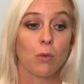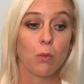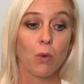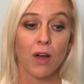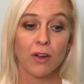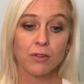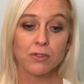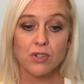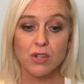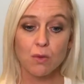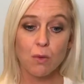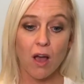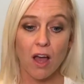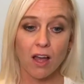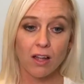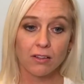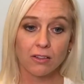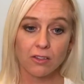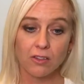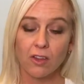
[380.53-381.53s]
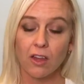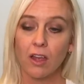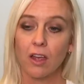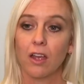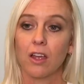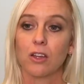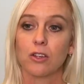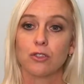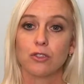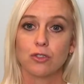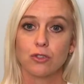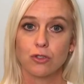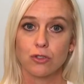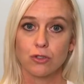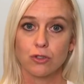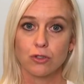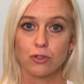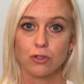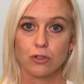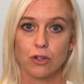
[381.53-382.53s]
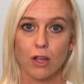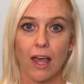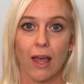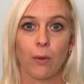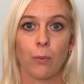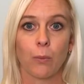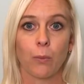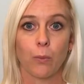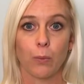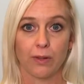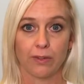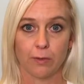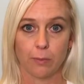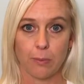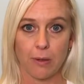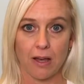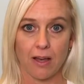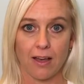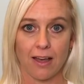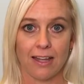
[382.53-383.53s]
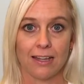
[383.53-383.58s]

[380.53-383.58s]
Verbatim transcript: One or two words, shh, and whisper.